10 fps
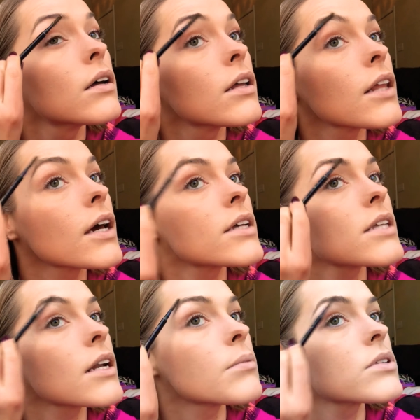And like I
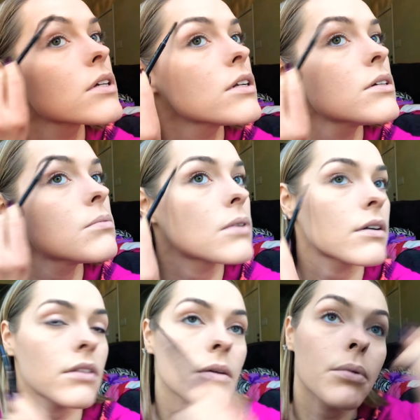said, I'm just going to do
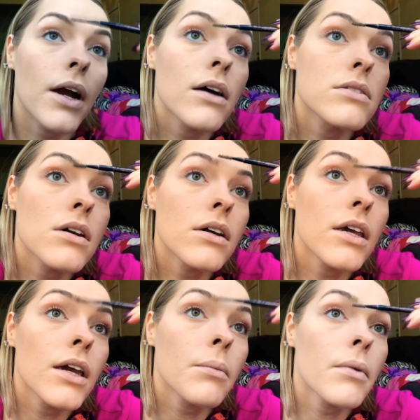one of the brows on
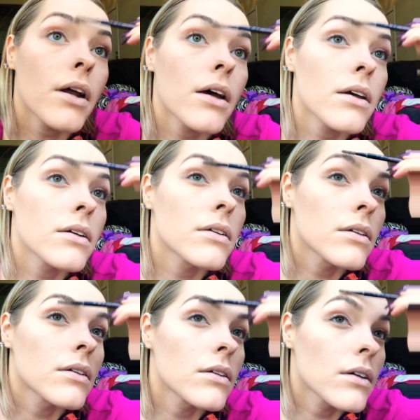camera
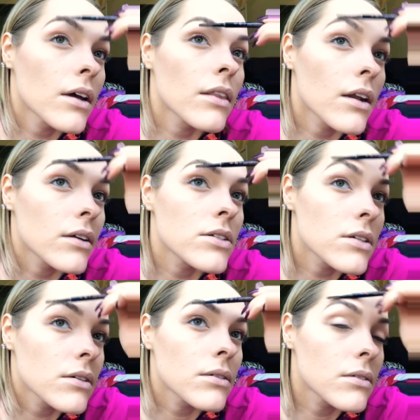and then I'll
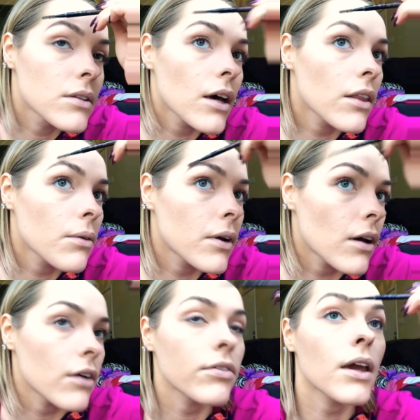do the other
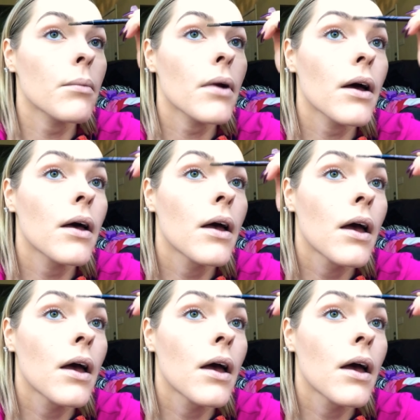one off camera.